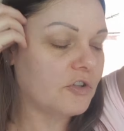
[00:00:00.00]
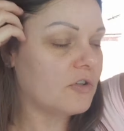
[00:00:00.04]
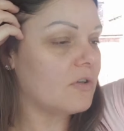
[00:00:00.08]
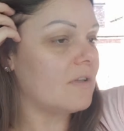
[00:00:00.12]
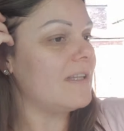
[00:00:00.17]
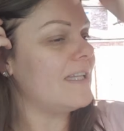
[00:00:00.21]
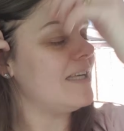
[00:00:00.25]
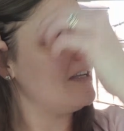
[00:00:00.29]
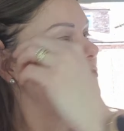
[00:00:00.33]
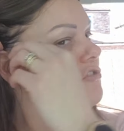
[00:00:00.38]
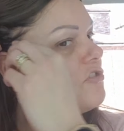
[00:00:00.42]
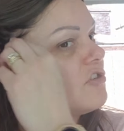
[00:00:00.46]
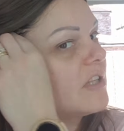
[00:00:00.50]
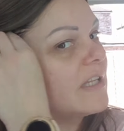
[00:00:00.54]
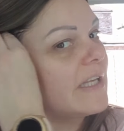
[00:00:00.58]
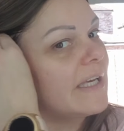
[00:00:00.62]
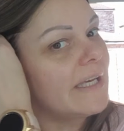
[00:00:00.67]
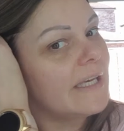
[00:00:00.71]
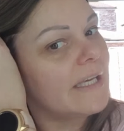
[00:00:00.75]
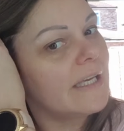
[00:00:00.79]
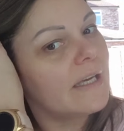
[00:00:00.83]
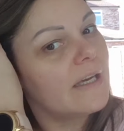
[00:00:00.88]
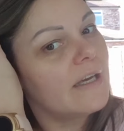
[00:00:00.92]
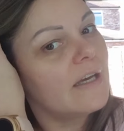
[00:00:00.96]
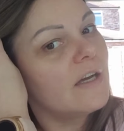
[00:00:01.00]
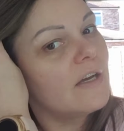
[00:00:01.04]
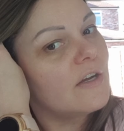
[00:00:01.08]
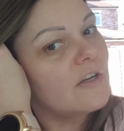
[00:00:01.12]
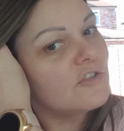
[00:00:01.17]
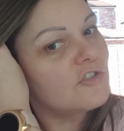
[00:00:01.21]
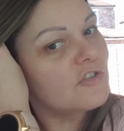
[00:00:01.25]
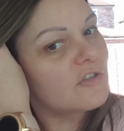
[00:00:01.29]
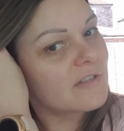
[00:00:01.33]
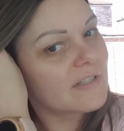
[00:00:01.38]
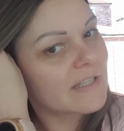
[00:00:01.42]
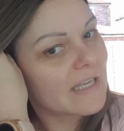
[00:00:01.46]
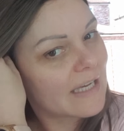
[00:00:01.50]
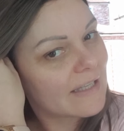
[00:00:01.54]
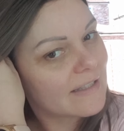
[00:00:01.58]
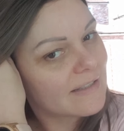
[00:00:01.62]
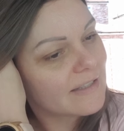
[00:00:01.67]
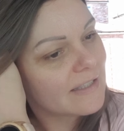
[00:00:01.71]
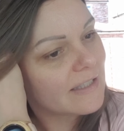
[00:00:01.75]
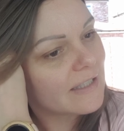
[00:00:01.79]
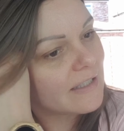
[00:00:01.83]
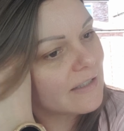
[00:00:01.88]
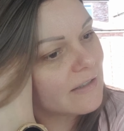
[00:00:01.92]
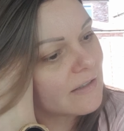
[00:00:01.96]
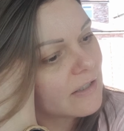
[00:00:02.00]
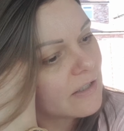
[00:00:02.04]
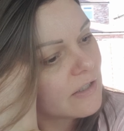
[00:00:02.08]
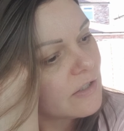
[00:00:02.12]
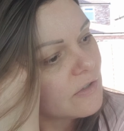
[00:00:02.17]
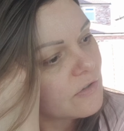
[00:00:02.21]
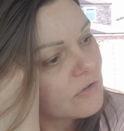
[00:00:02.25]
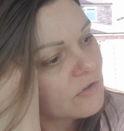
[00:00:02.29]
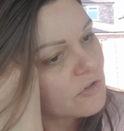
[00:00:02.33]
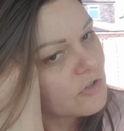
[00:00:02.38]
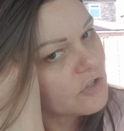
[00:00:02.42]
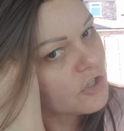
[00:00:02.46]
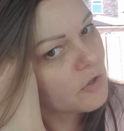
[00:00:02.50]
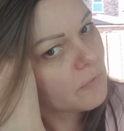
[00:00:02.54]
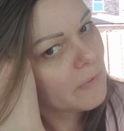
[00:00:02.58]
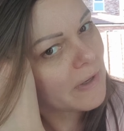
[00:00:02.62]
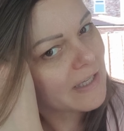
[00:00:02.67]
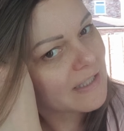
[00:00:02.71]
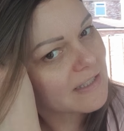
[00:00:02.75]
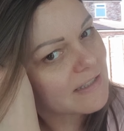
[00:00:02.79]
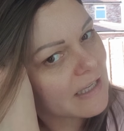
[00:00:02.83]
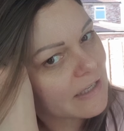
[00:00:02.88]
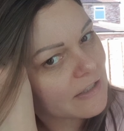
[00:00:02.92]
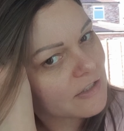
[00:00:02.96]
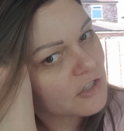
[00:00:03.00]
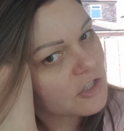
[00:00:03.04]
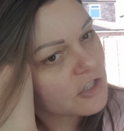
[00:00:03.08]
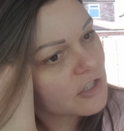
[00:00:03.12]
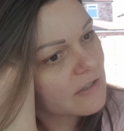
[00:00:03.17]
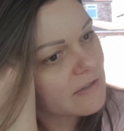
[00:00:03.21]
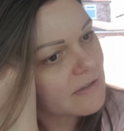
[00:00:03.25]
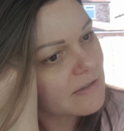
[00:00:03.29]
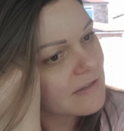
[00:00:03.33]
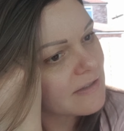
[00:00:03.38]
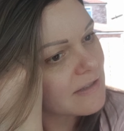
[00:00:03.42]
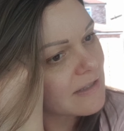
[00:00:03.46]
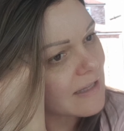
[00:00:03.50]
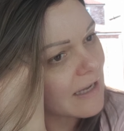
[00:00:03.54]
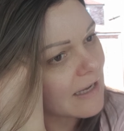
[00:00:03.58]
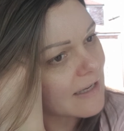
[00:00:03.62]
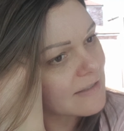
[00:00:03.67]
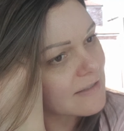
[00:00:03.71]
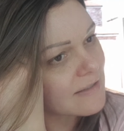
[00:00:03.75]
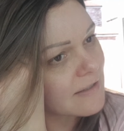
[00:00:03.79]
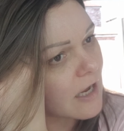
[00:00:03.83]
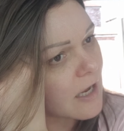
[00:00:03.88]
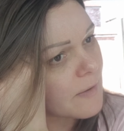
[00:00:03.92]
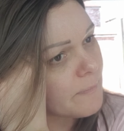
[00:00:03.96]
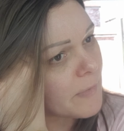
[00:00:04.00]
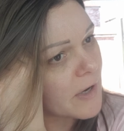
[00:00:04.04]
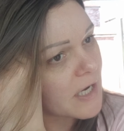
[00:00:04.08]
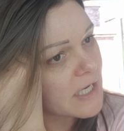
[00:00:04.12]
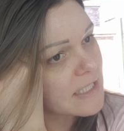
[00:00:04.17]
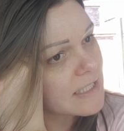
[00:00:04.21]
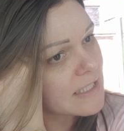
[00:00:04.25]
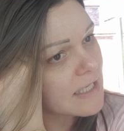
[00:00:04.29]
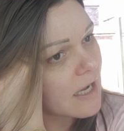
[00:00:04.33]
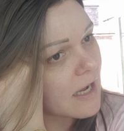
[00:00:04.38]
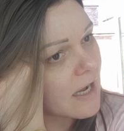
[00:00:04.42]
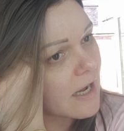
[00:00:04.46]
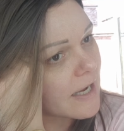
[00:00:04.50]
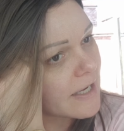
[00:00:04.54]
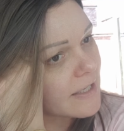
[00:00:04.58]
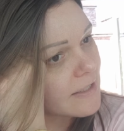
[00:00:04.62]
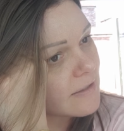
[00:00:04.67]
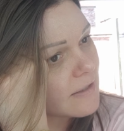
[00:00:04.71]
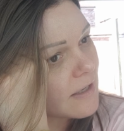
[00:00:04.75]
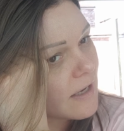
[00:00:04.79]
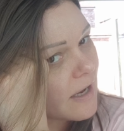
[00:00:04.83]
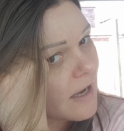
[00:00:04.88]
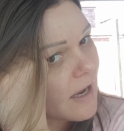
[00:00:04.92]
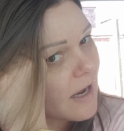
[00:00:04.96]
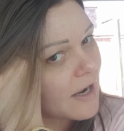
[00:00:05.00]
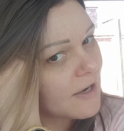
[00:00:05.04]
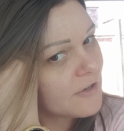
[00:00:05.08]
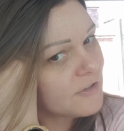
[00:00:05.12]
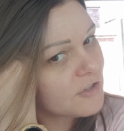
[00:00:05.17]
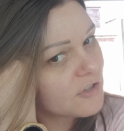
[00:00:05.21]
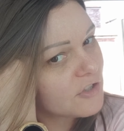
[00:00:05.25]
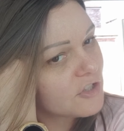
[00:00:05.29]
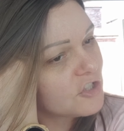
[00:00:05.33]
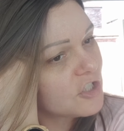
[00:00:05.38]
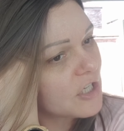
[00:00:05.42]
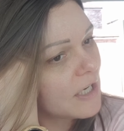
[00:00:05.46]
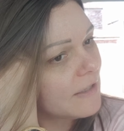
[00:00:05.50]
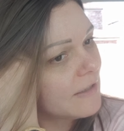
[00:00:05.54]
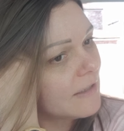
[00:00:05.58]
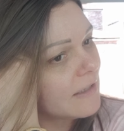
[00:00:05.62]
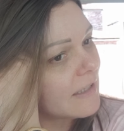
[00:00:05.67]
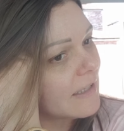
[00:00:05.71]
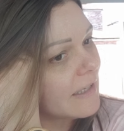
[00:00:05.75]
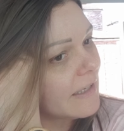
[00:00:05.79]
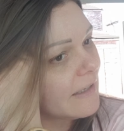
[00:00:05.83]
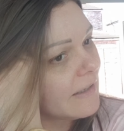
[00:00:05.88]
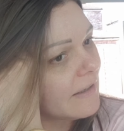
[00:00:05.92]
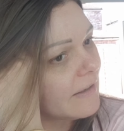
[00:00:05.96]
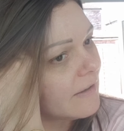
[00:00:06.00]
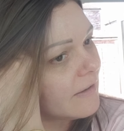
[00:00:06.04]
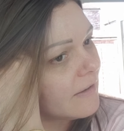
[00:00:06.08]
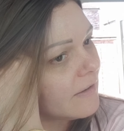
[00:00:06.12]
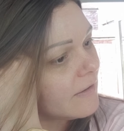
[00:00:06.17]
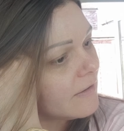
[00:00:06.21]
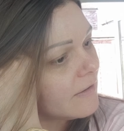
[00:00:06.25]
you're literally just getting two extensions that are side by side and just gently